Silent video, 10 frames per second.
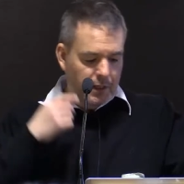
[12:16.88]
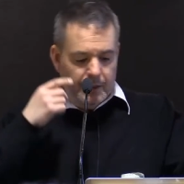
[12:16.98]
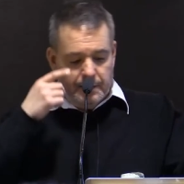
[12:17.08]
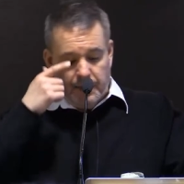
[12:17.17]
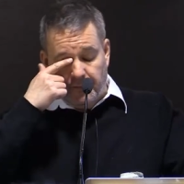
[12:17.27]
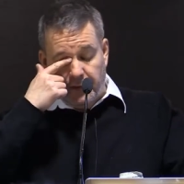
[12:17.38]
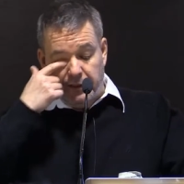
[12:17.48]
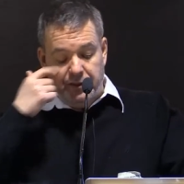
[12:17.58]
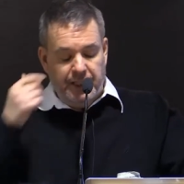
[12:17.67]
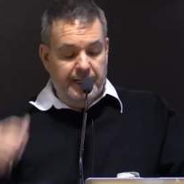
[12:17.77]
Some
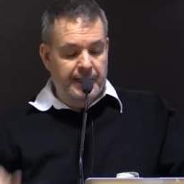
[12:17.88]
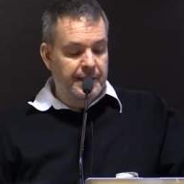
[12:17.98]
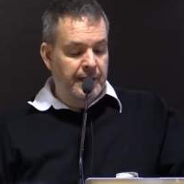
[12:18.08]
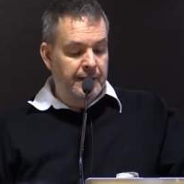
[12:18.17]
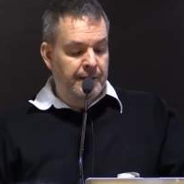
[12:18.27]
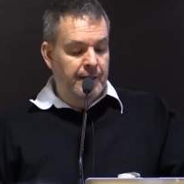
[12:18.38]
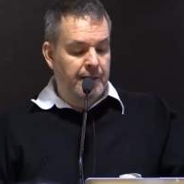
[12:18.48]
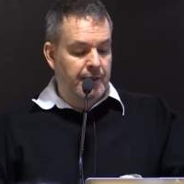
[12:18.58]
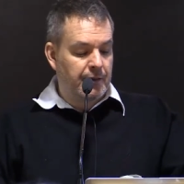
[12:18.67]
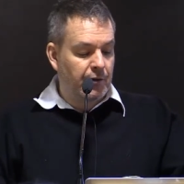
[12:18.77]
field checking done,
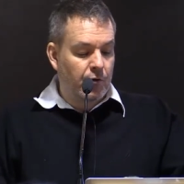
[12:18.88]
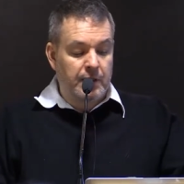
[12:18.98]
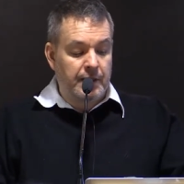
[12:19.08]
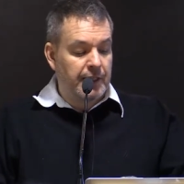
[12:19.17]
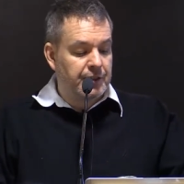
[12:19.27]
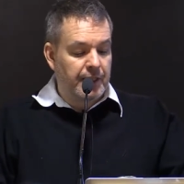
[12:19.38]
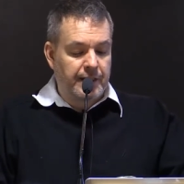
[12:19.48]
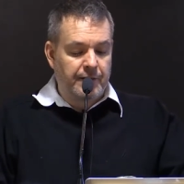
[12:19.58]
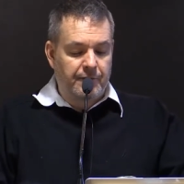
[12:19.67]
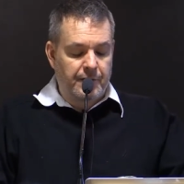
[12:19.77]
quality
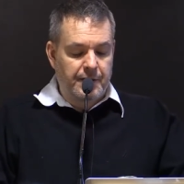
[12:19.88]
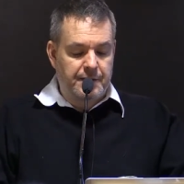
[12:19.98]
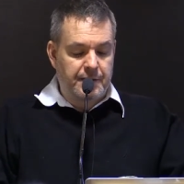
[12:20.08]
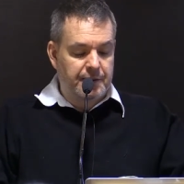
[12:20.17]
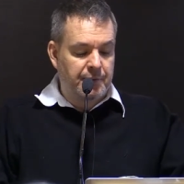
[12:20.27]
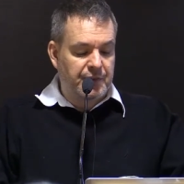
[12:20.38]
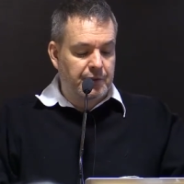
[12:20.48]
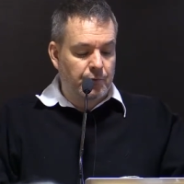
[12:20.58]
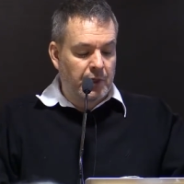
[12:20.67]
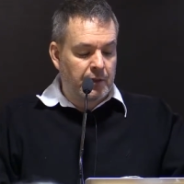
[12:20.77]
checking for these systems
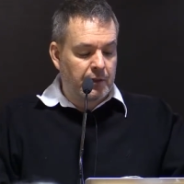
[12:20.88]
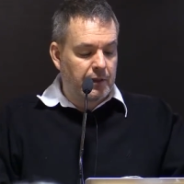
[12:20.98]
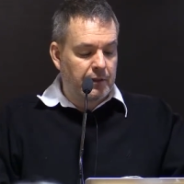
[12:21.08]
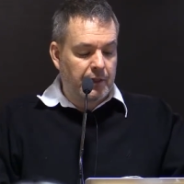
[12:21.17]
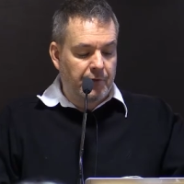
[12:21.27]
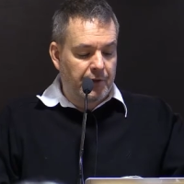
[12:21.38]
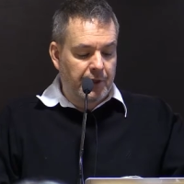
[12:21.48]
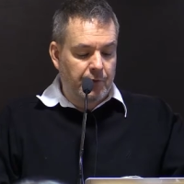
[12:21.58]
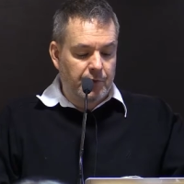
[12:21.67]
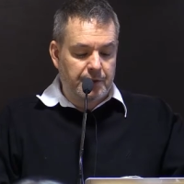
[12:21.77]
as well.
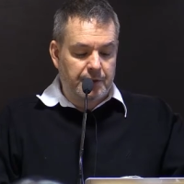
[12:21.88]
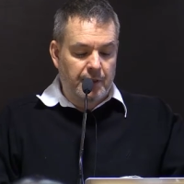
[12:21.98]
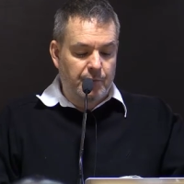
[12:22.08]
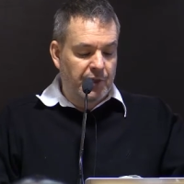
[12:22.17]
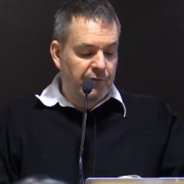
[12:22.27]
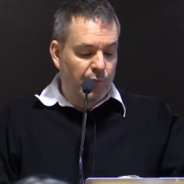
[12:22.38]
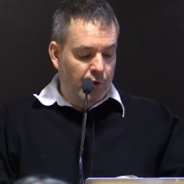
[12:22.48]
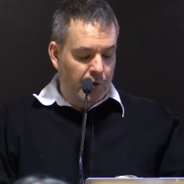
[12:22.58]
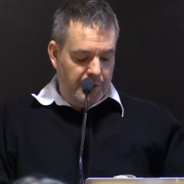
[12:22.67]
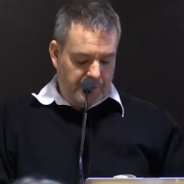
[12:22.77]
Everything was above
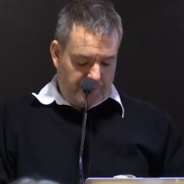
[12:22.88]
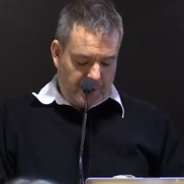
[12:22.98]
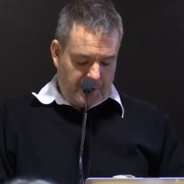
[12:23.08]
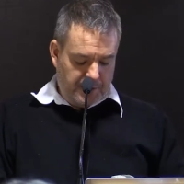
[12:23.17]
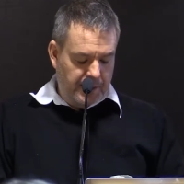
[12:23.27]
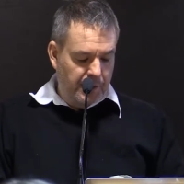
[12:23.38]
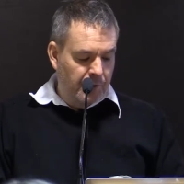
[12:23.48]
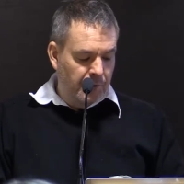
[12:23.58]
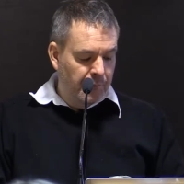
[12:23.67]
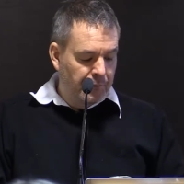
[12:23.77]
board as far as I know.